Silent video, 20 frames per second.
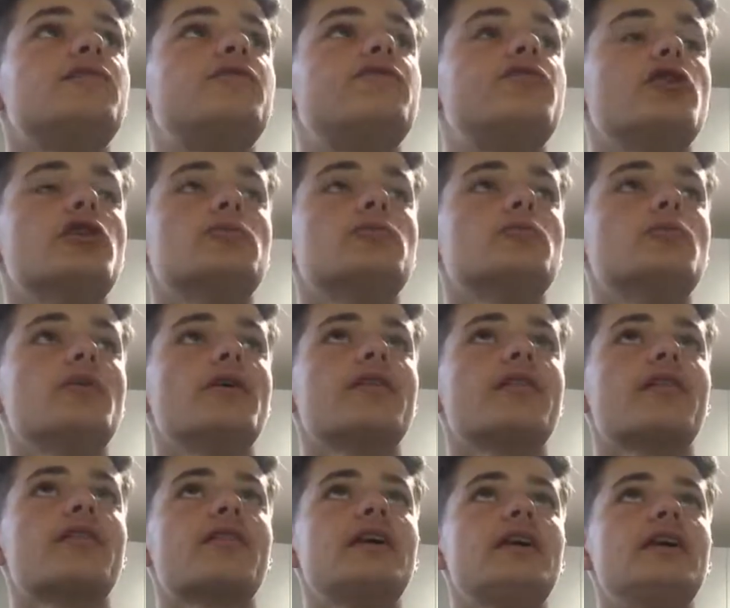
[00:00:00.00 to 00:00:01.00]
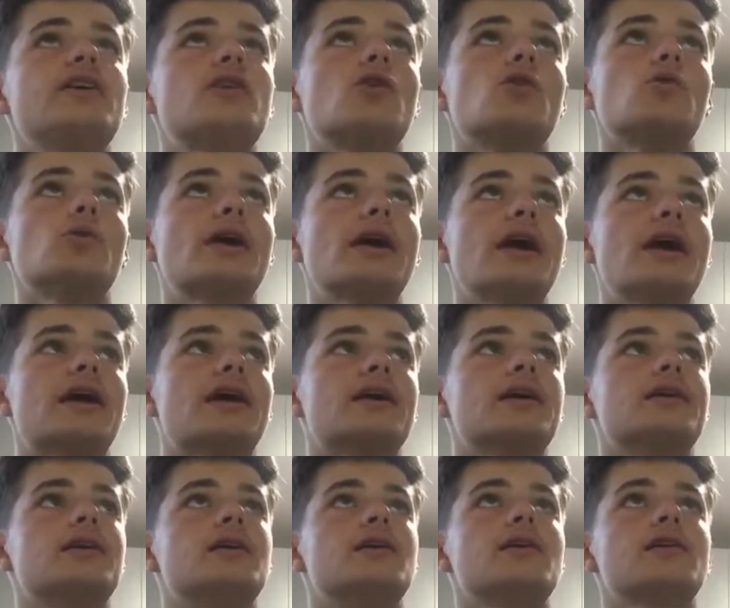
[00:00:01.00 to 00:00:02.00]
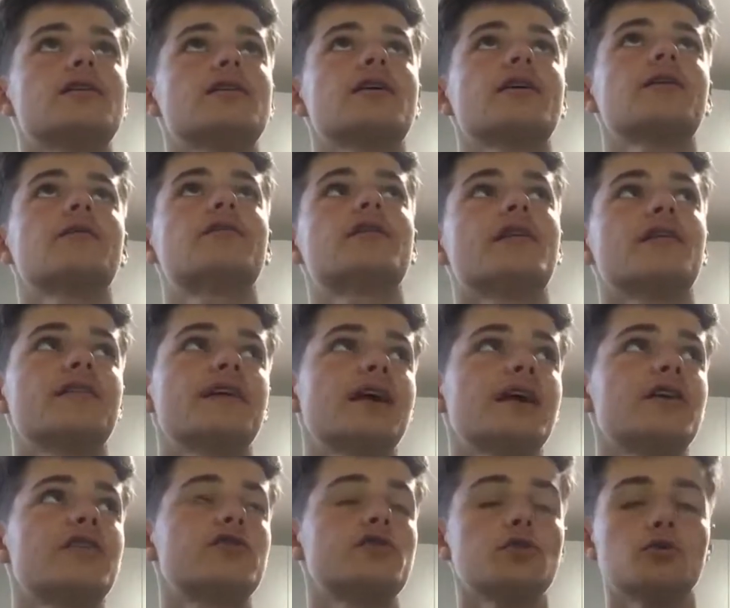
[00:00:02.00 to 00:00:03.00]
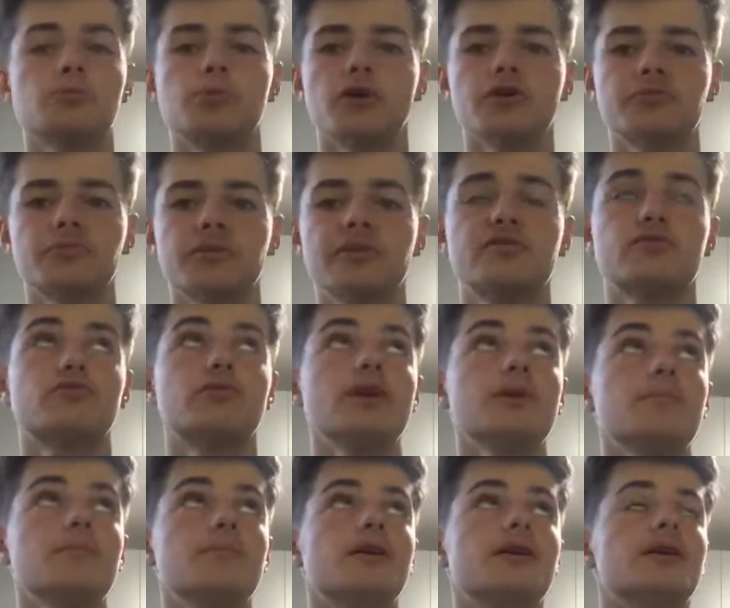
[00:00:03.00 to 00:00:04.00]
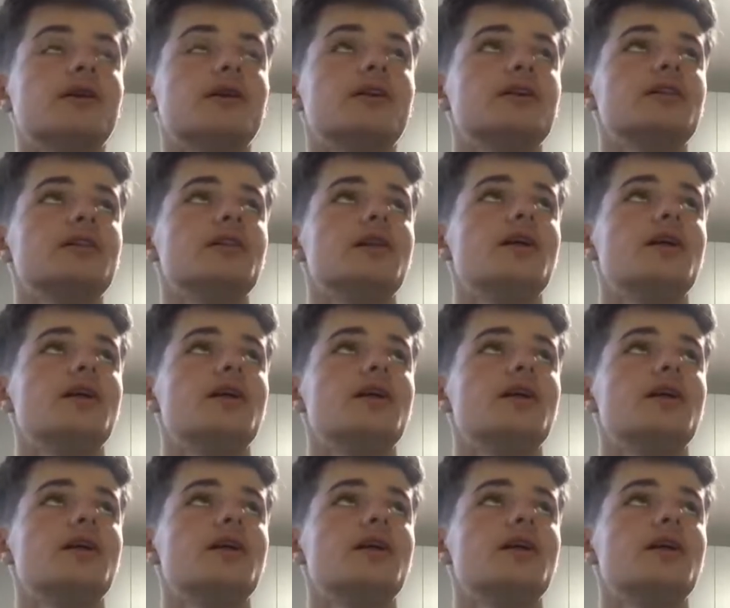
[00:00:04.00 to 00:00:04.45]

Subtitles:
Fulham with the goal kick. Looks like he was going to take it short, possibly to Ream, but